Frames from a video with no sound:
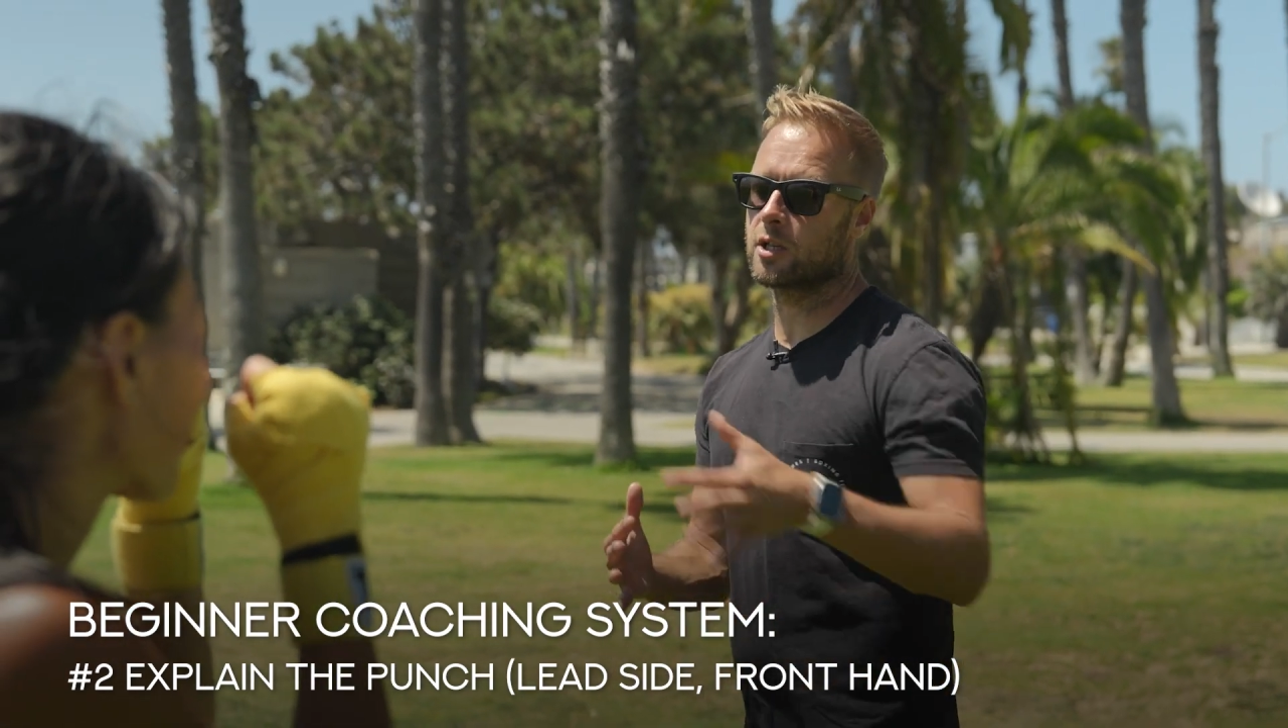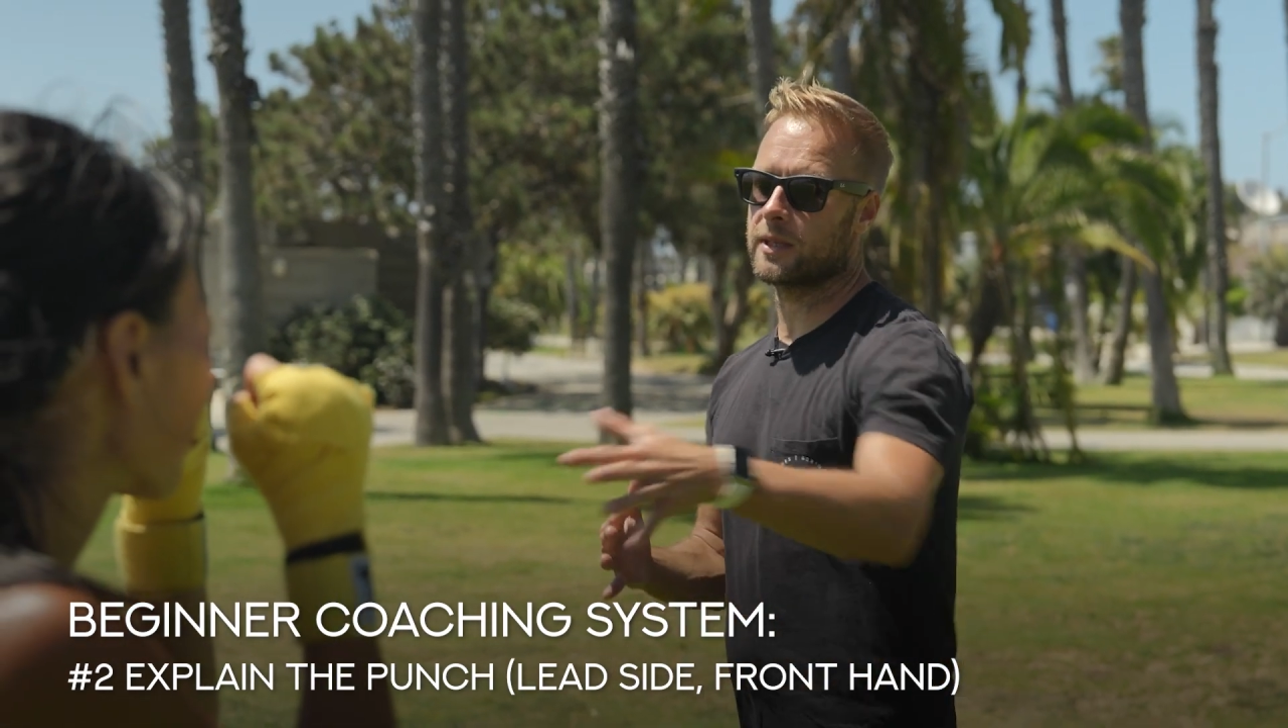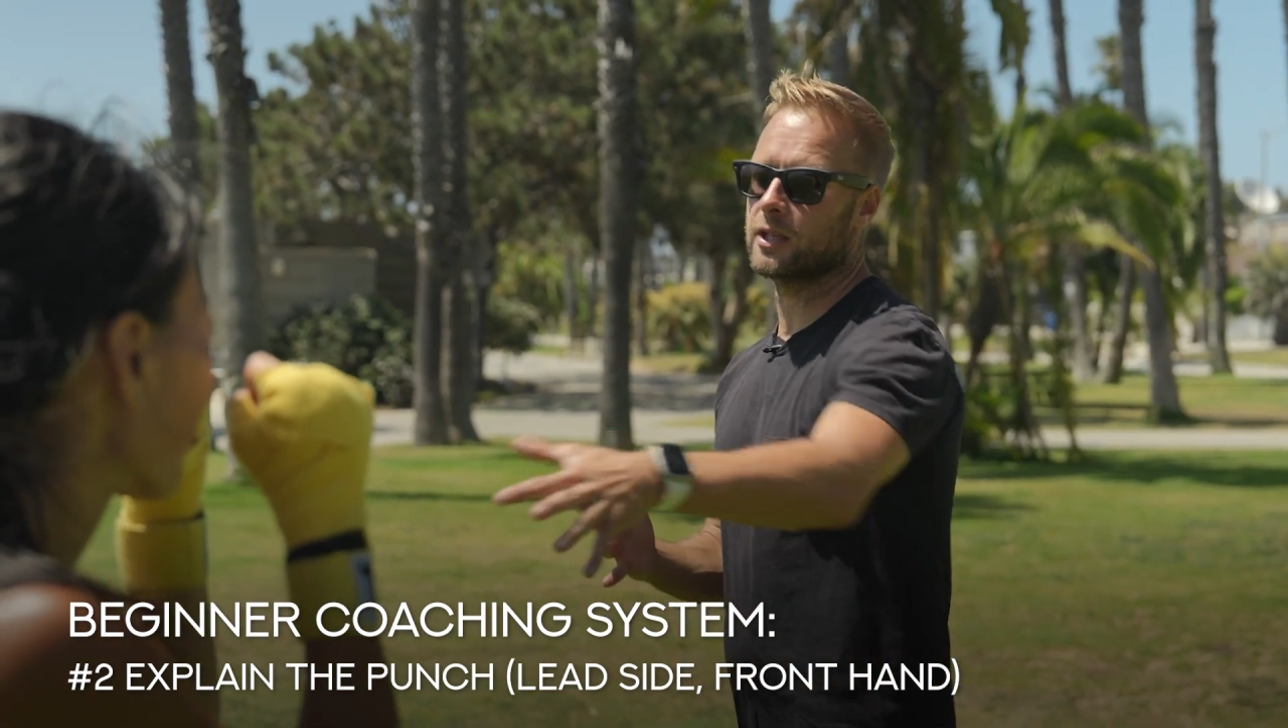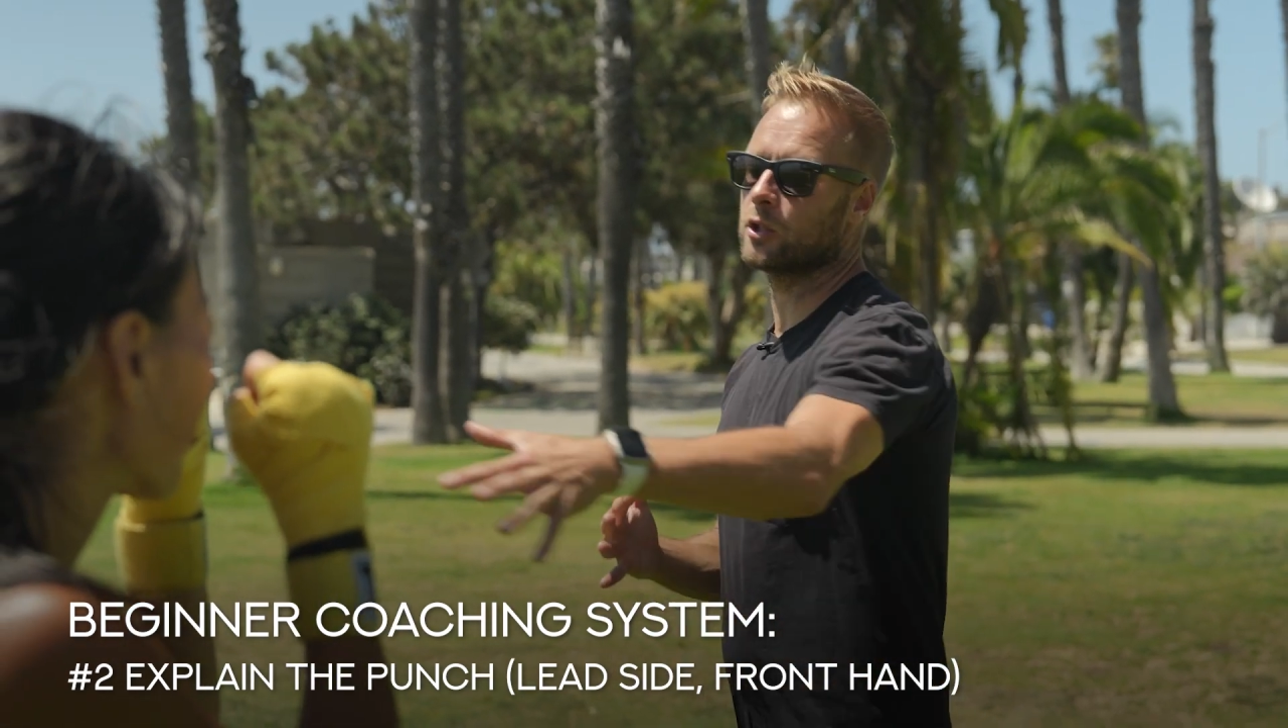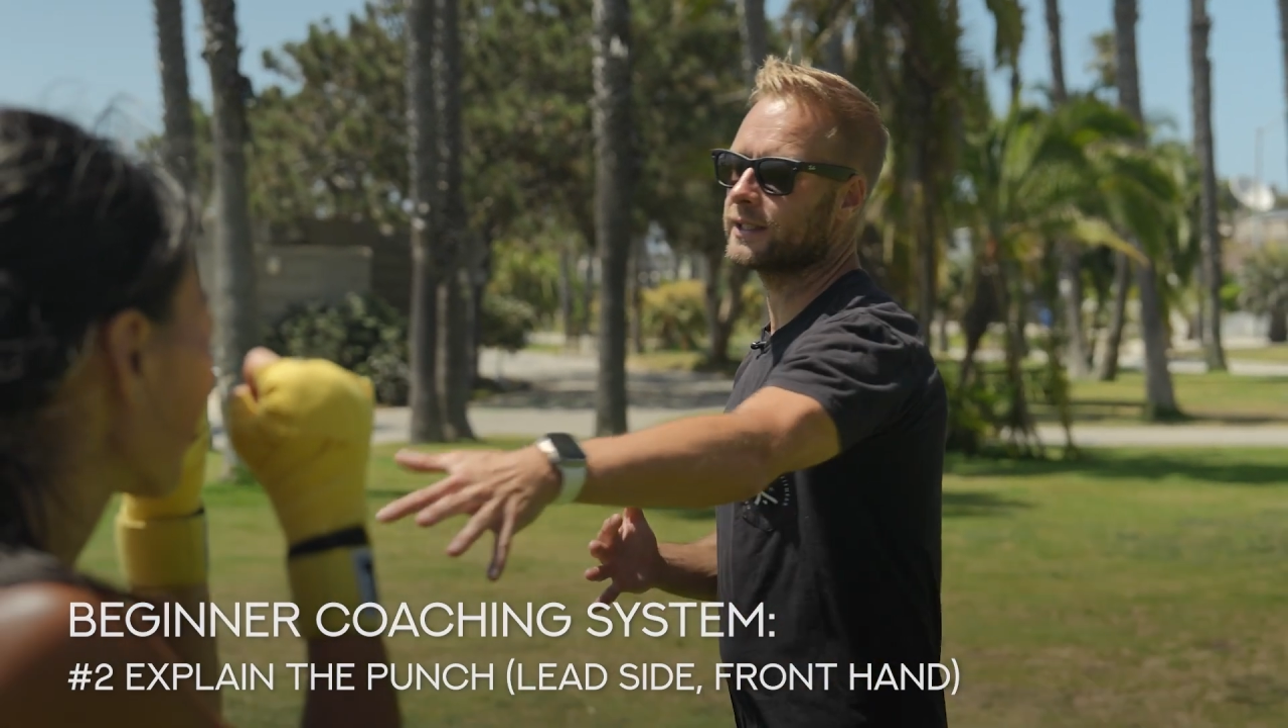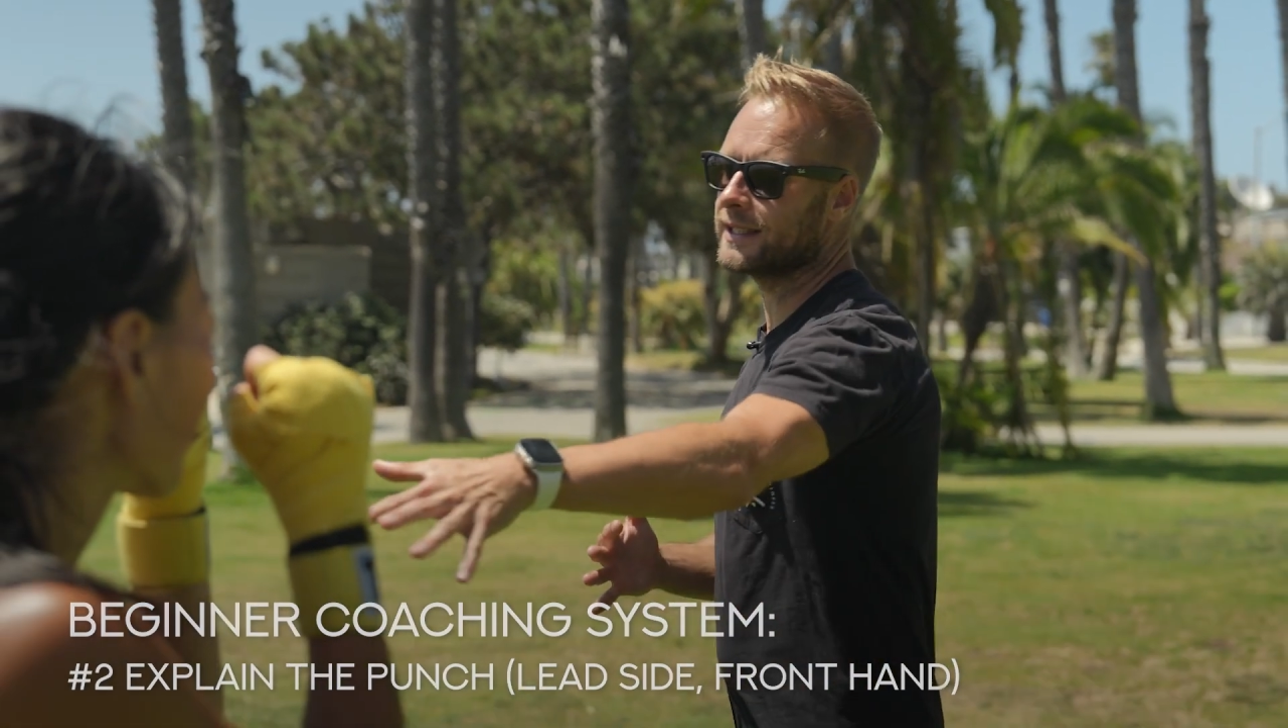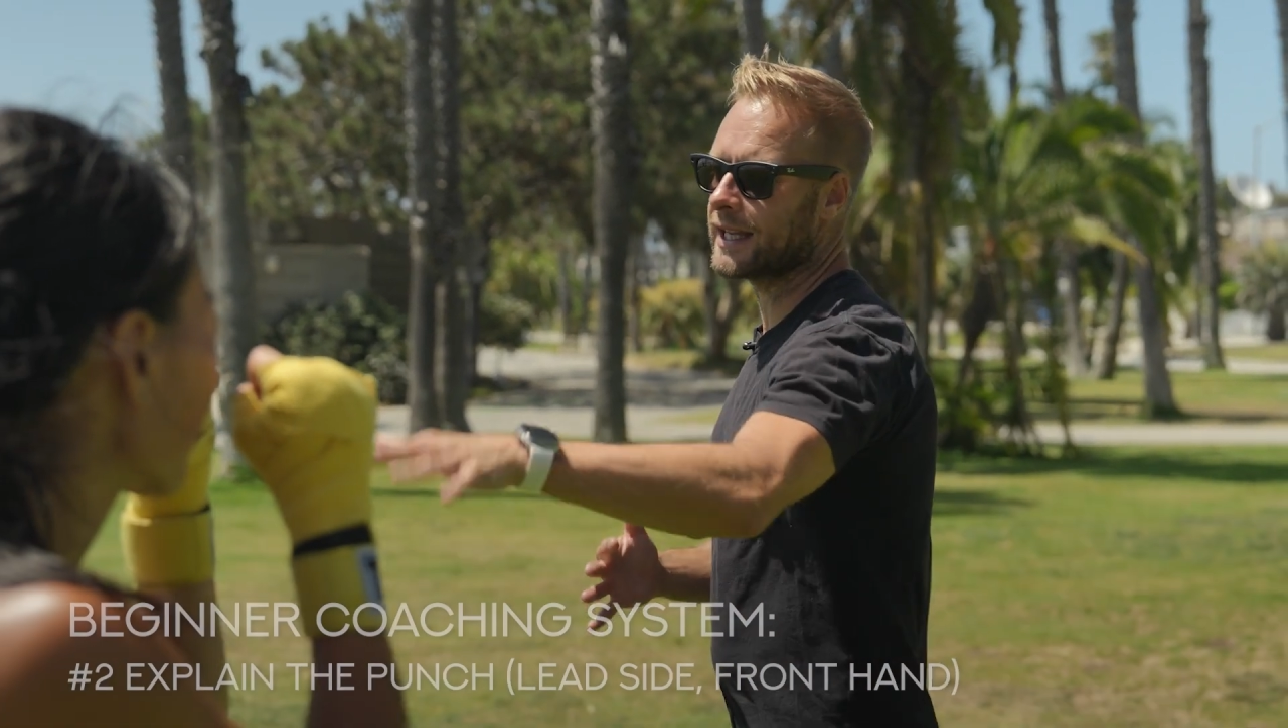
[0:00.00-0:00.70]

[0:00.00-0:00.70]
to be your lead